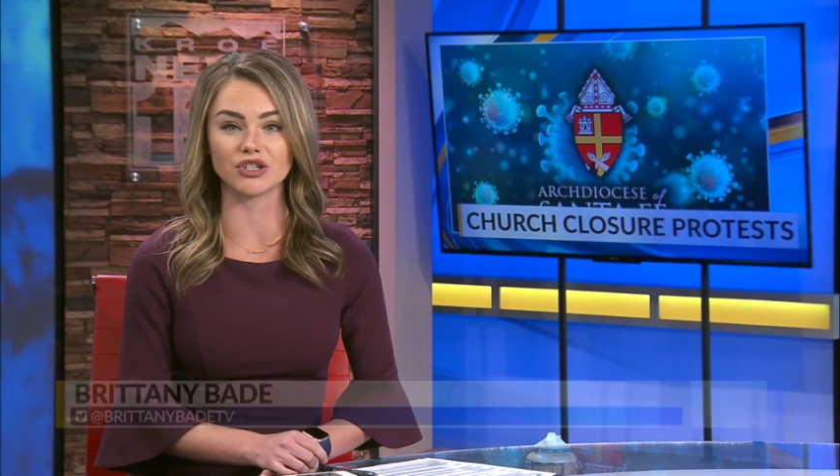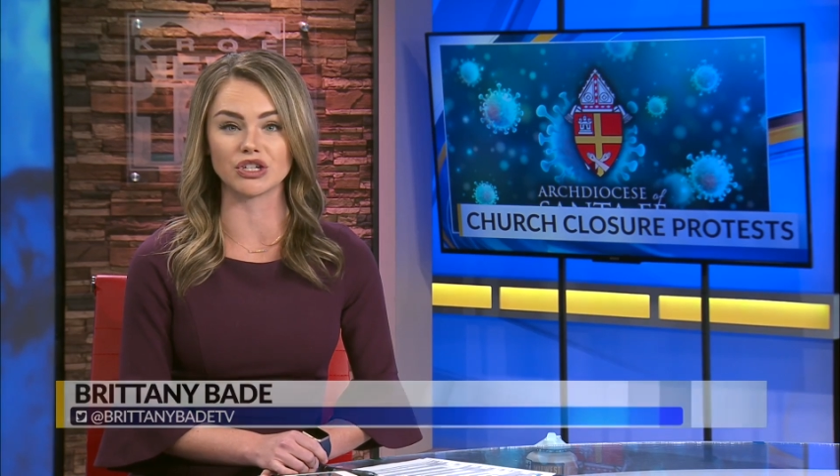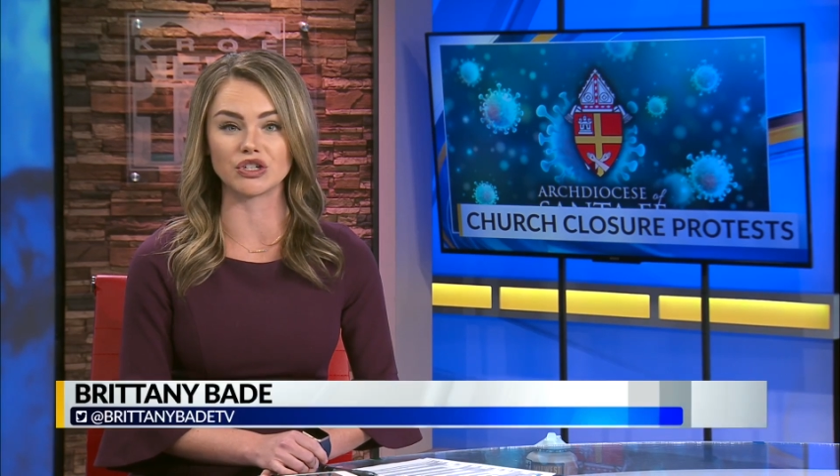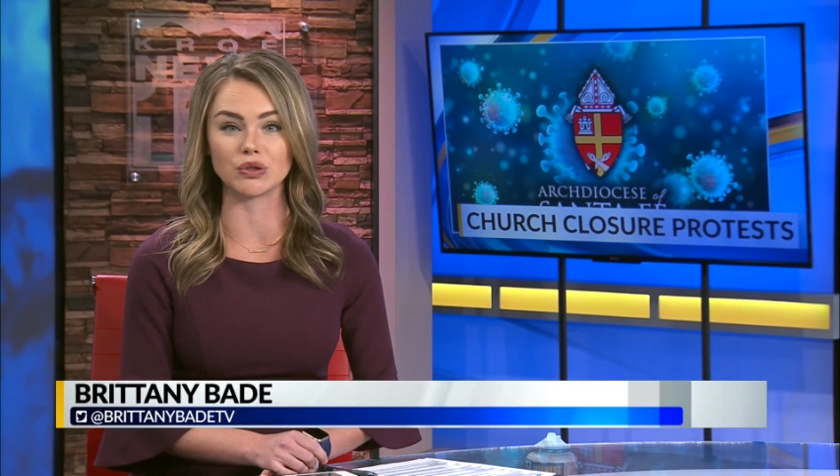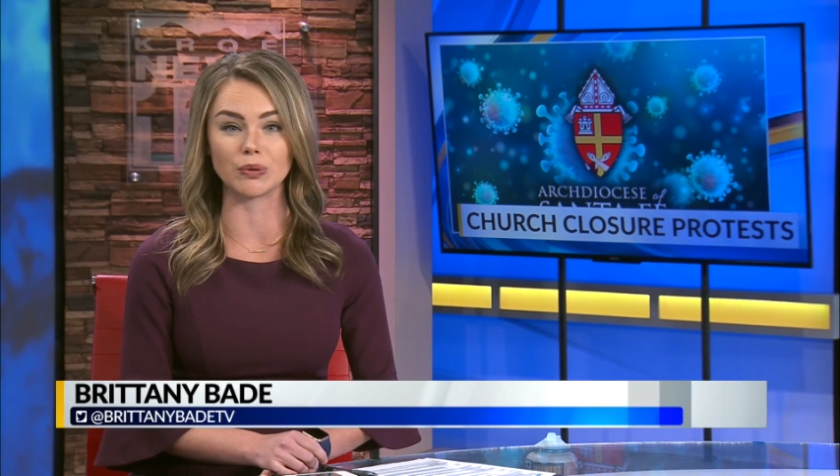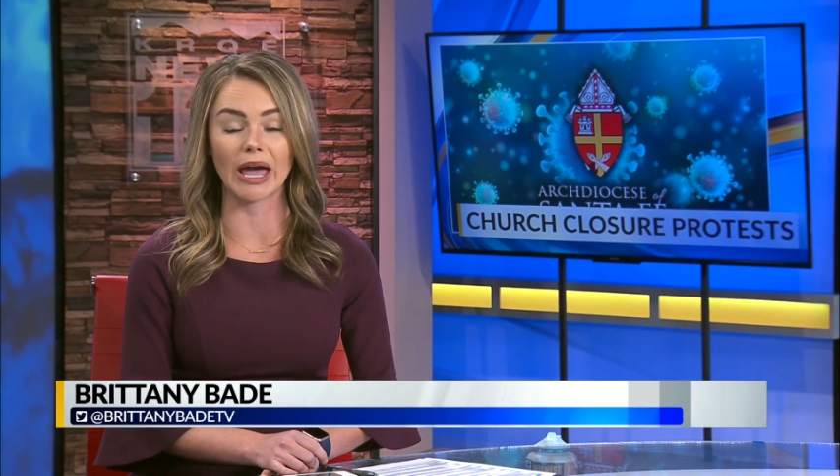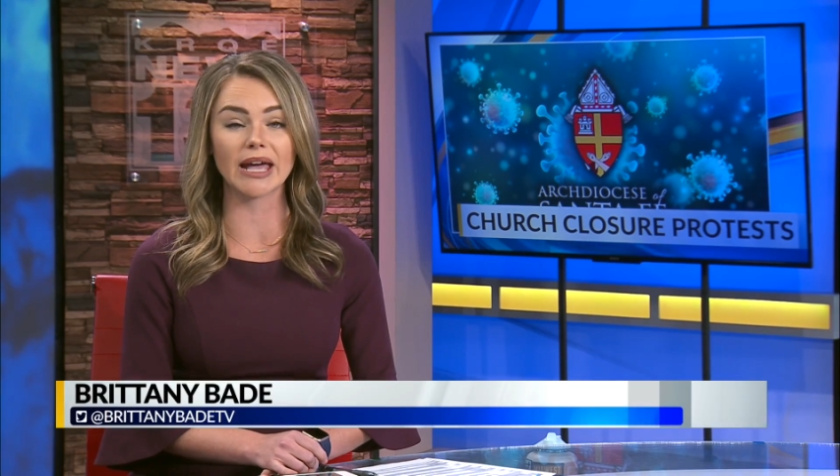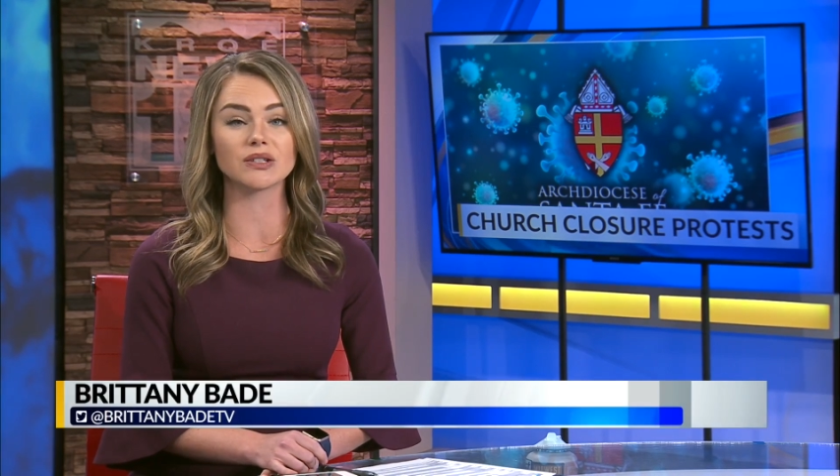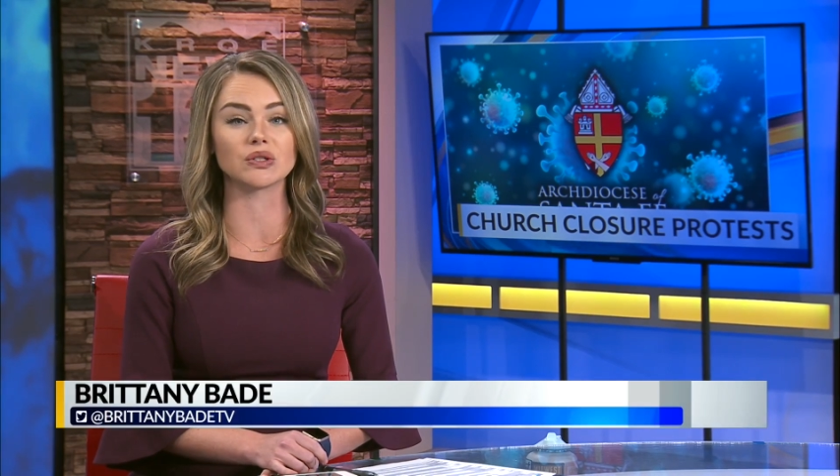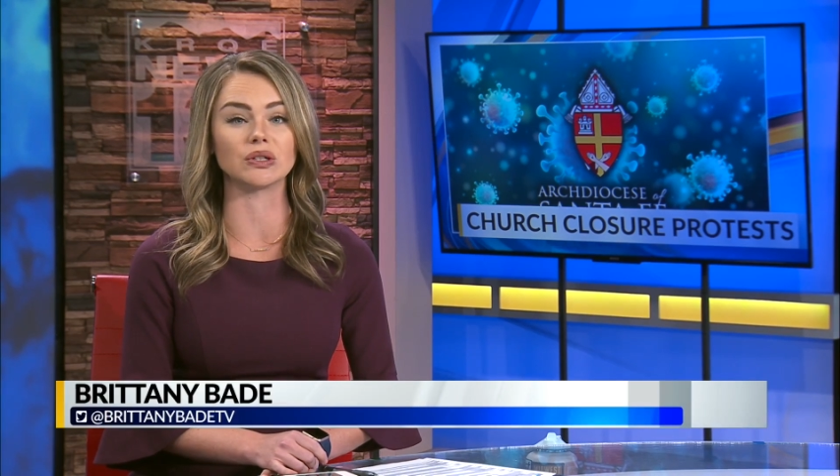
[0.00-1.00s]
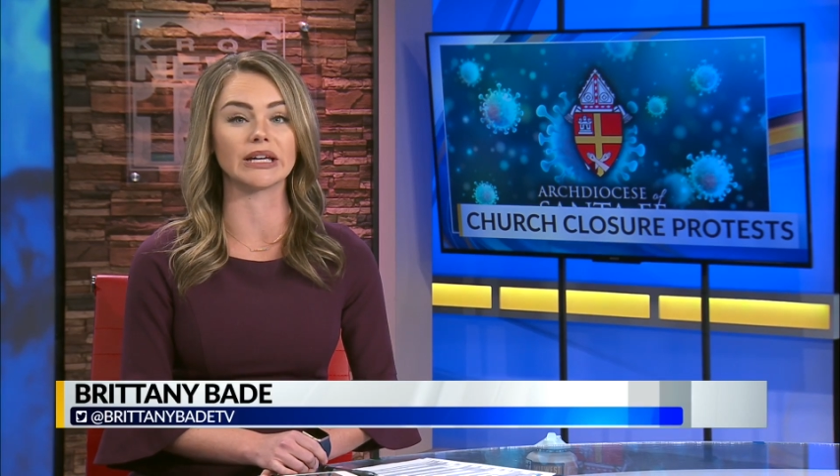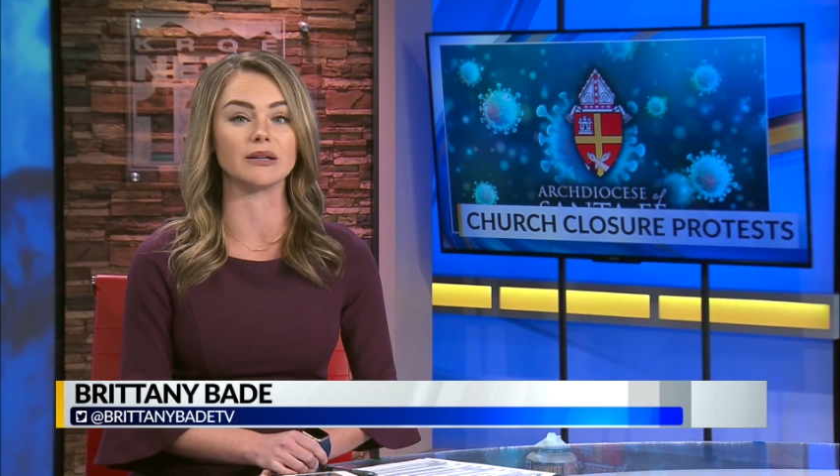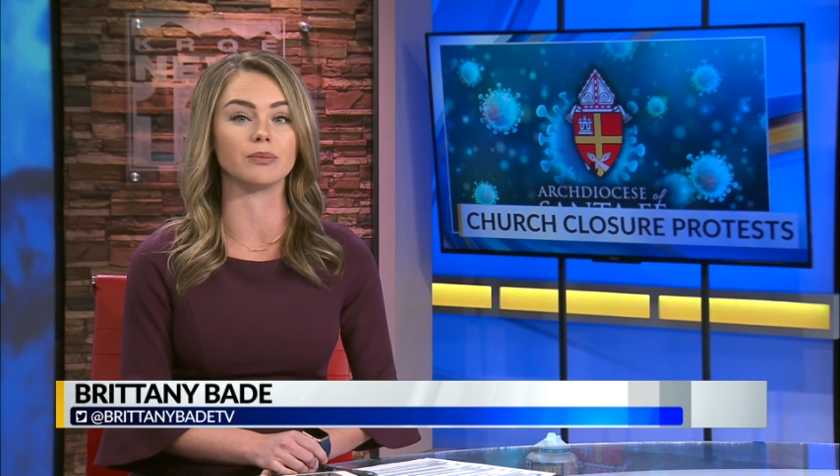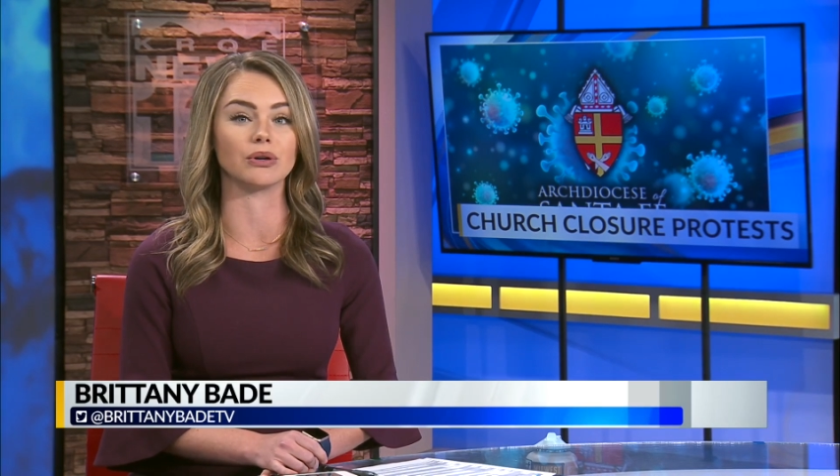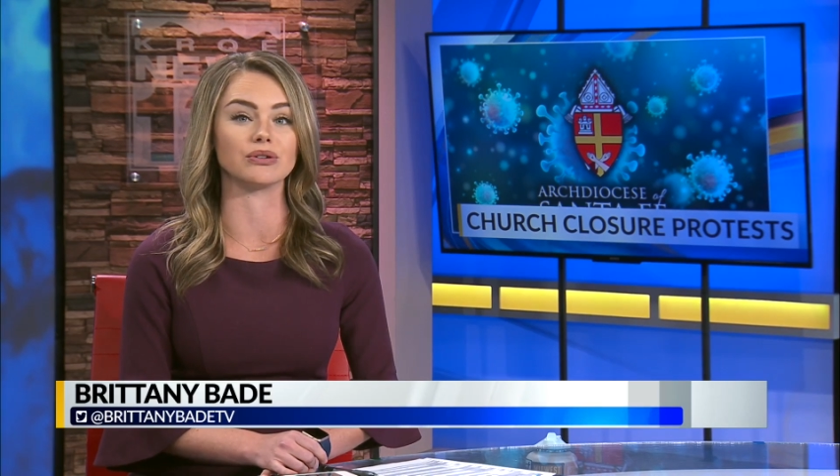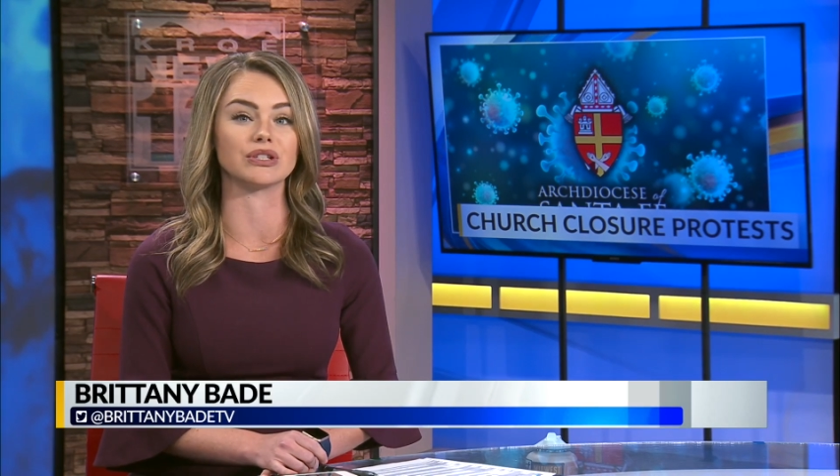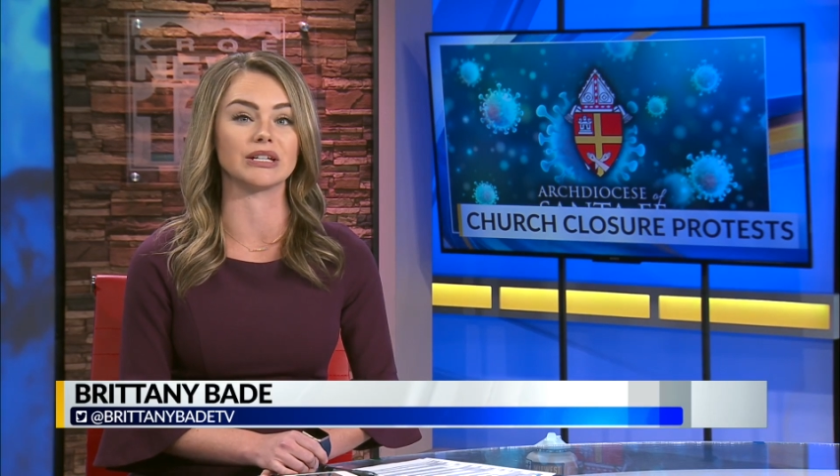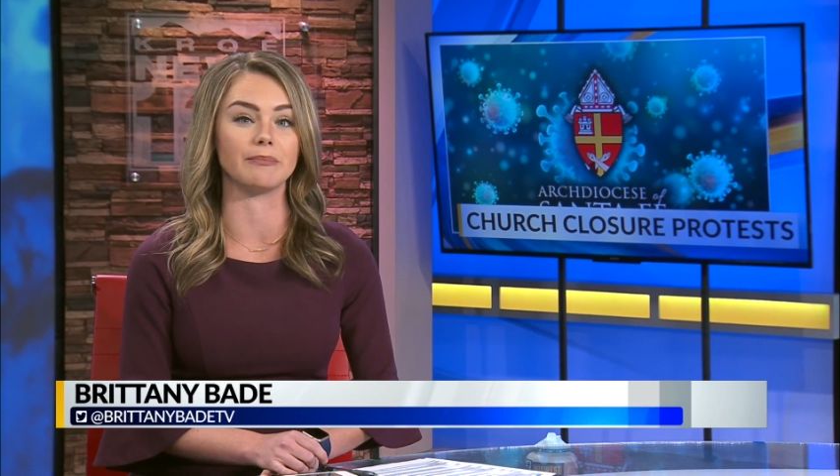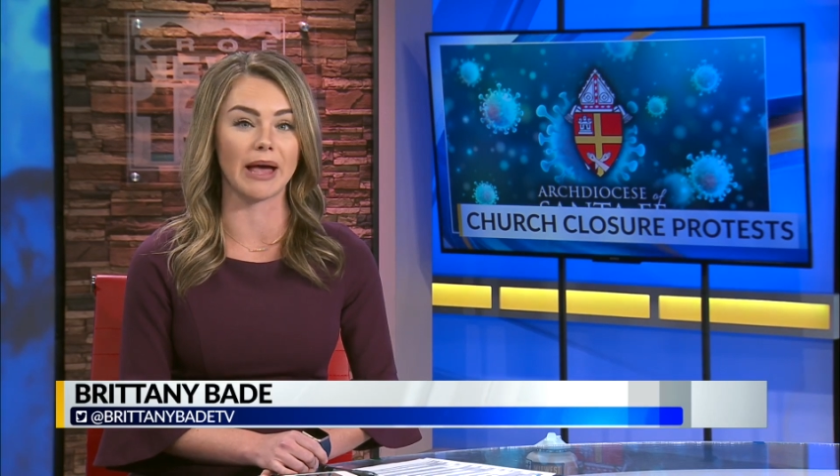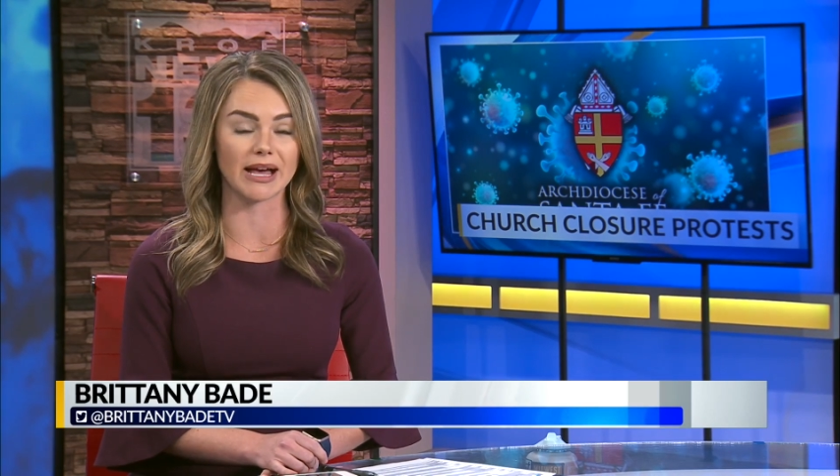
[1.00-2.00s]
to cancel in-person
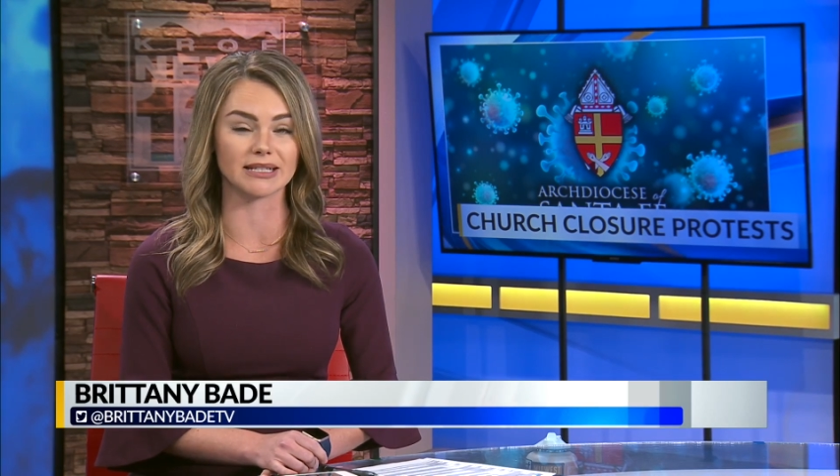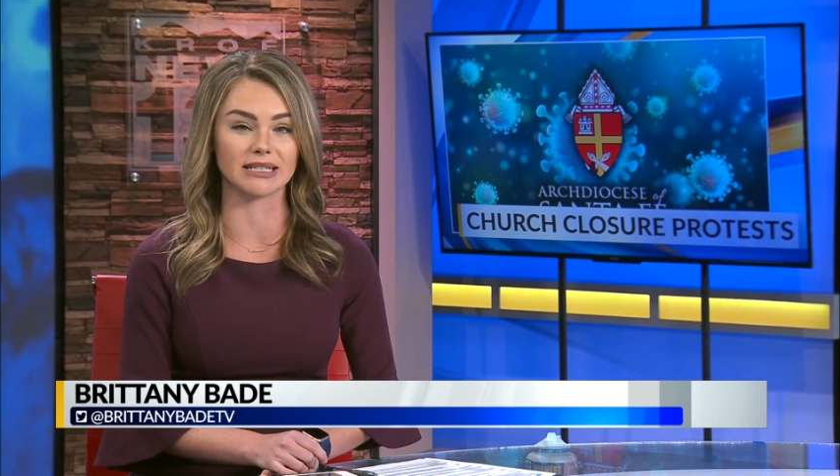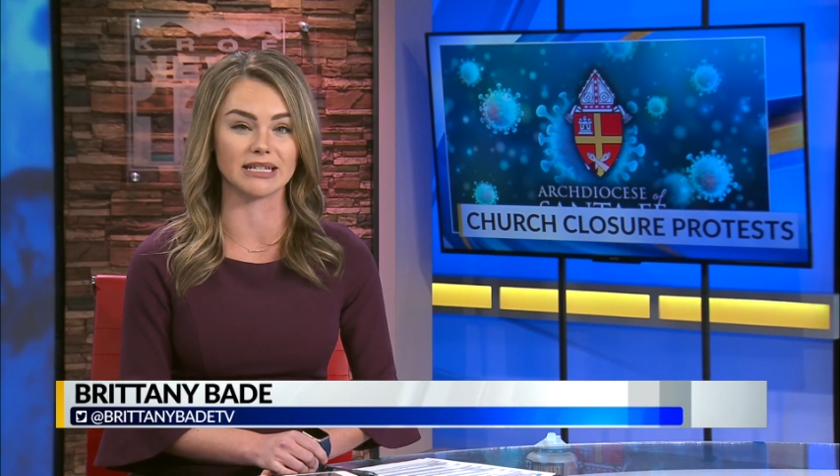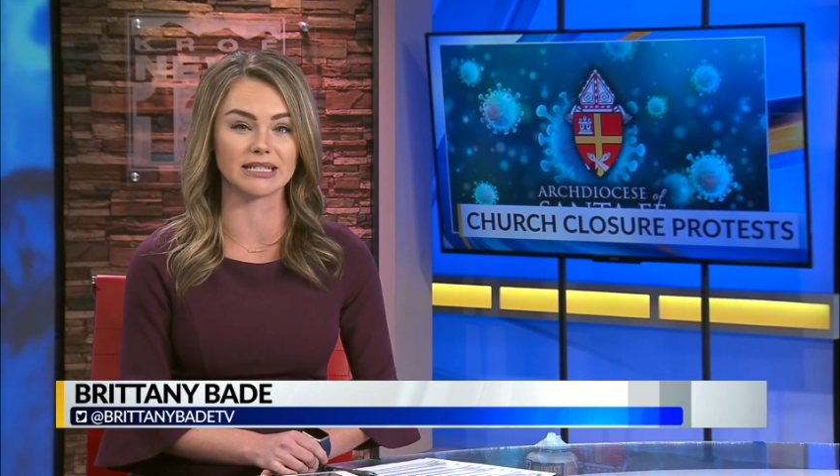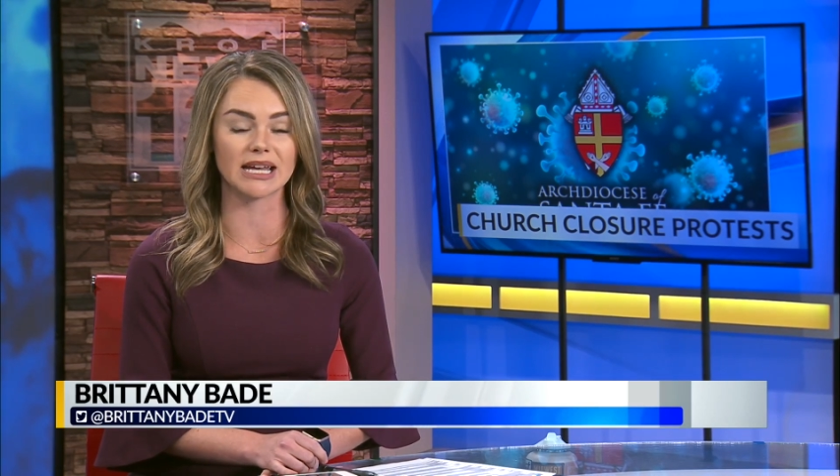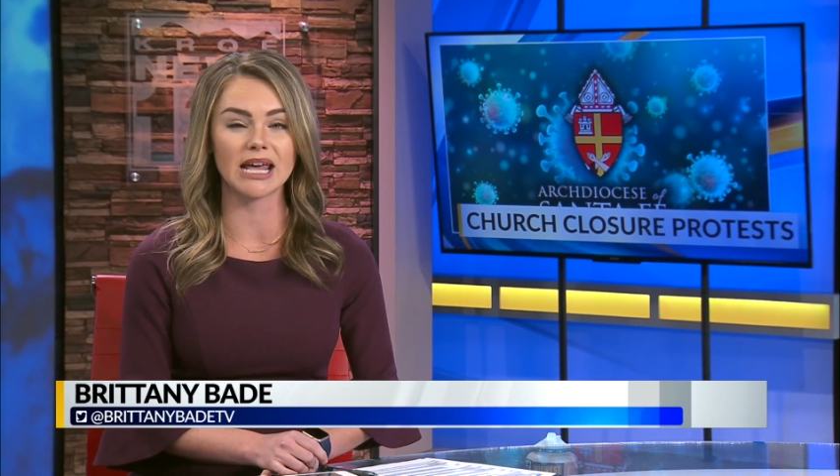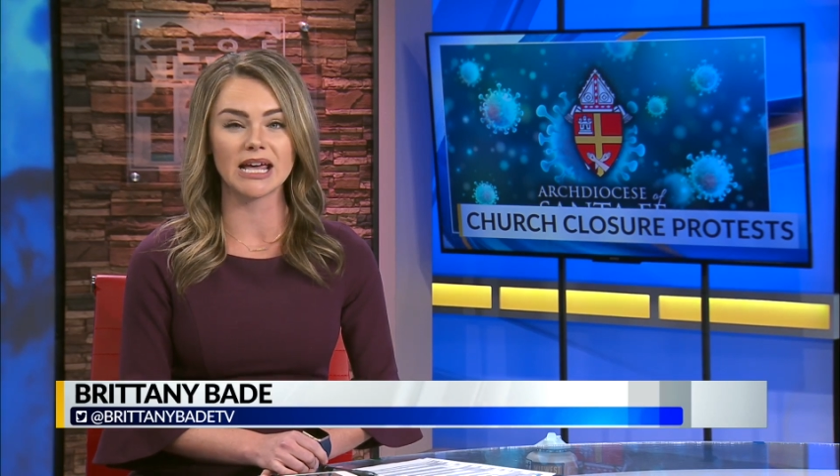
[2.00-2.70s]
masses.